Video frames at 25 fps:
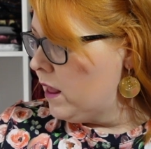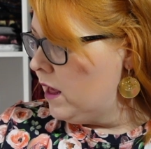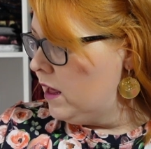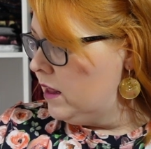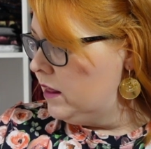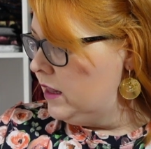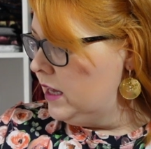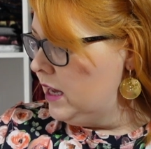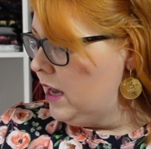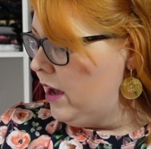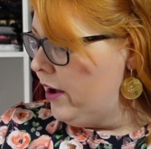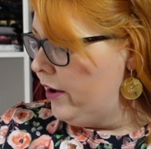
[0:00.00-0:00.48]

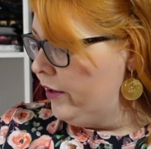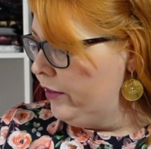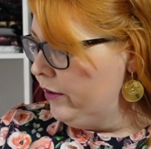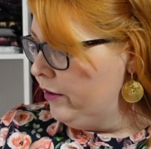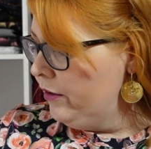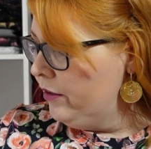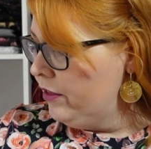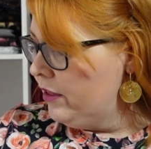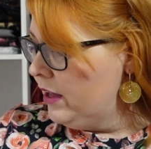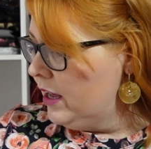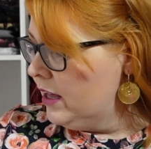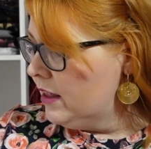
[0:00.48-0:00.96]
The other
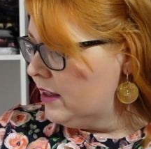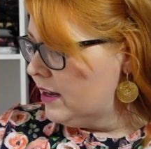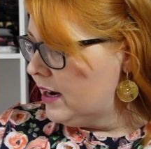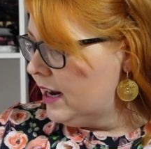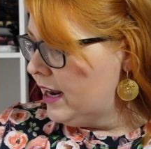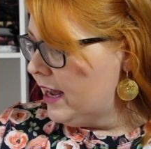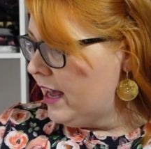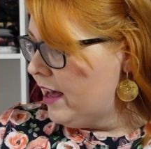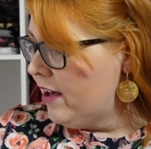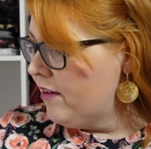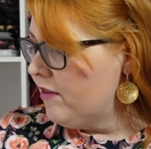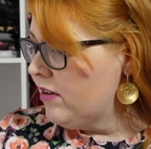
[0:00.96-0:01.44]
thing that I
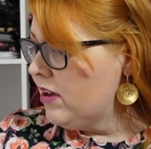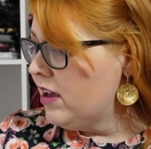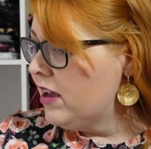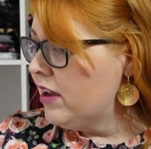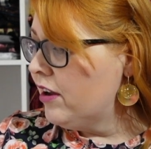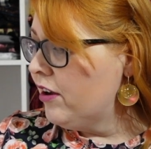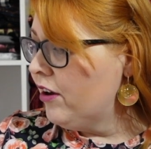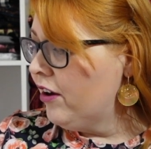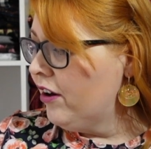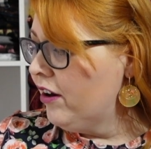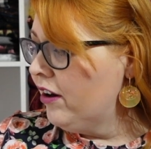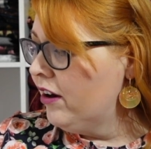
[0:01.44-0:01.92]
have
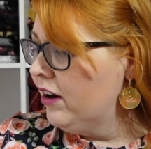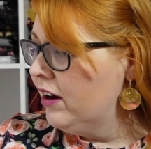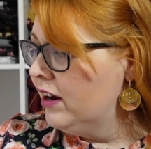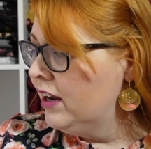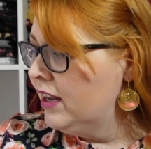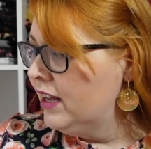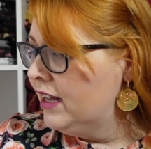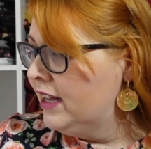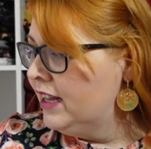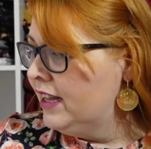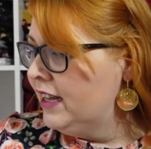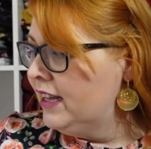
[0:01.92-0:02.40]
here
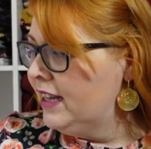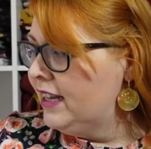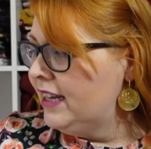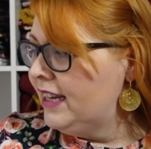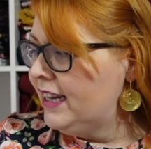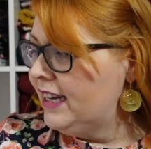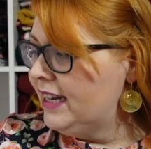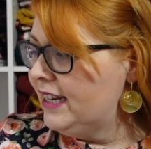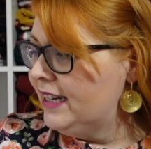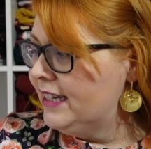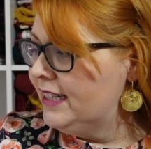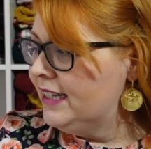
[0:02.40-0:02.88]

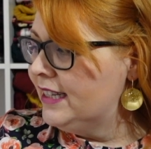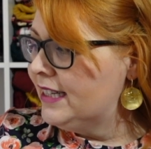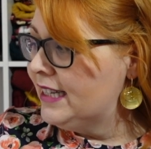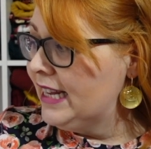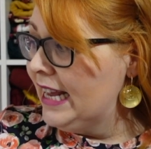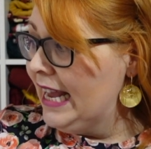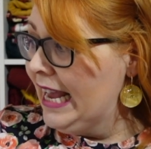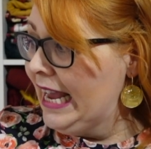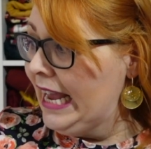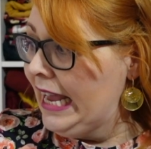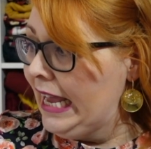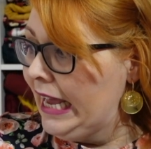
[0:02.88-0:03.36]
is
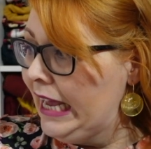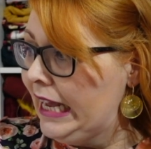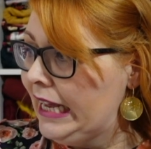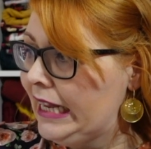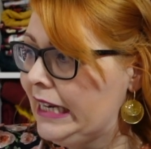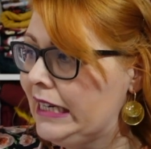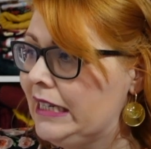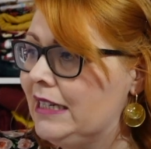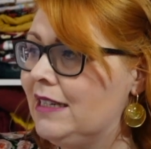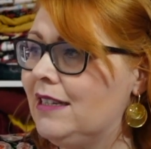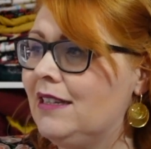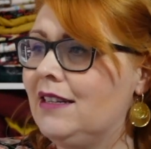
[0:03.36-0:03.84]
a
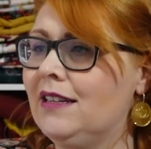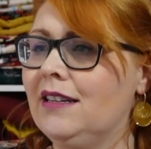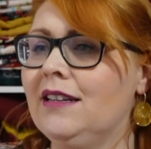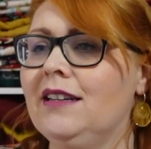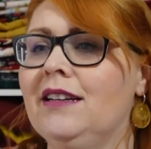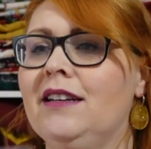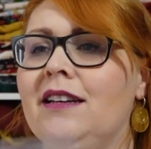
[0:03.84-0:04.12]
kit.